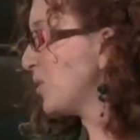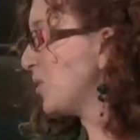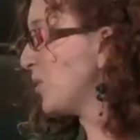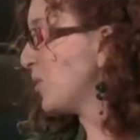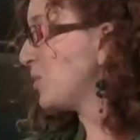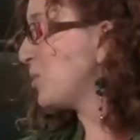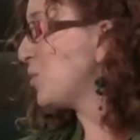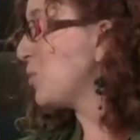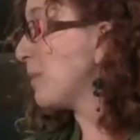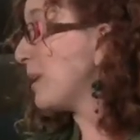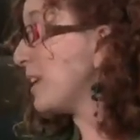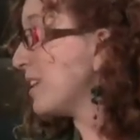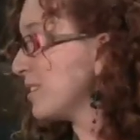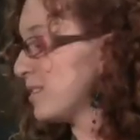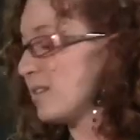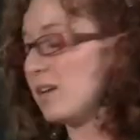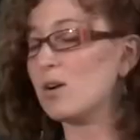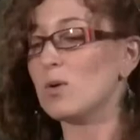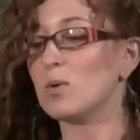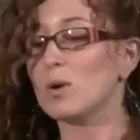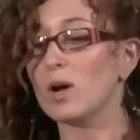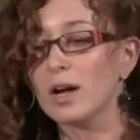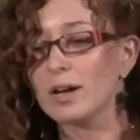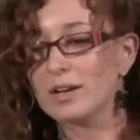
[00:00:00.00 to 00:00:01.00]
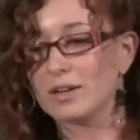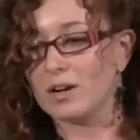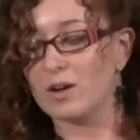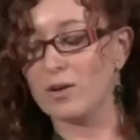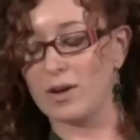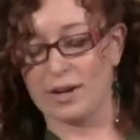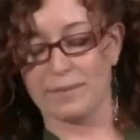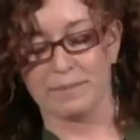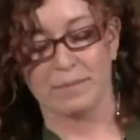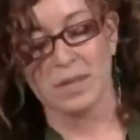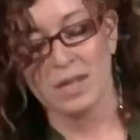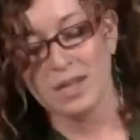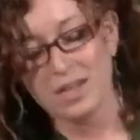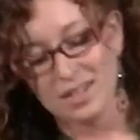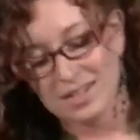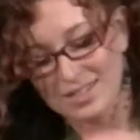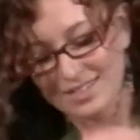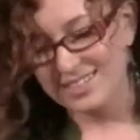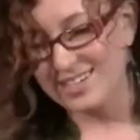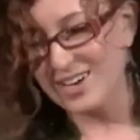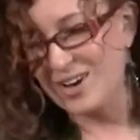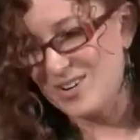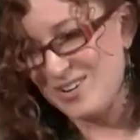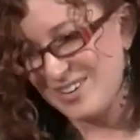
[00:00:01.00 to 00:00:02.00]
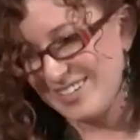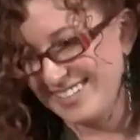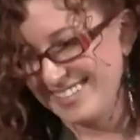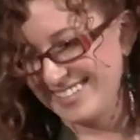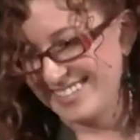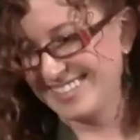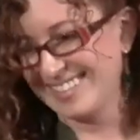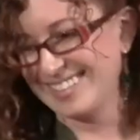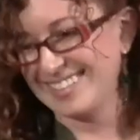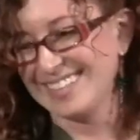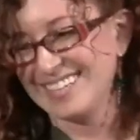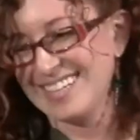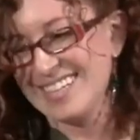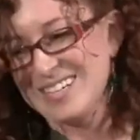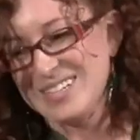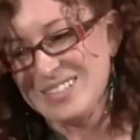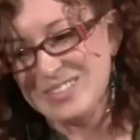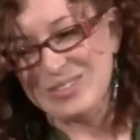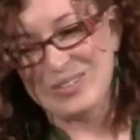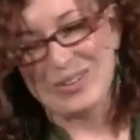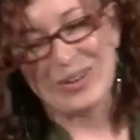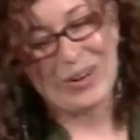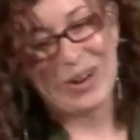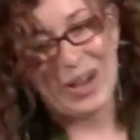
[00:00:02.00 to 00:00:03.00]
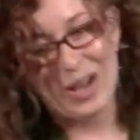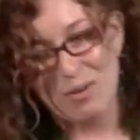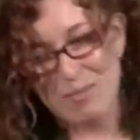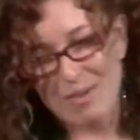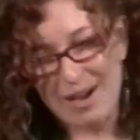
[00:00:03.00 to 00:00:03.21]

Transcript: Two, two minutes? Oh, God, okay. So, so you'll hear all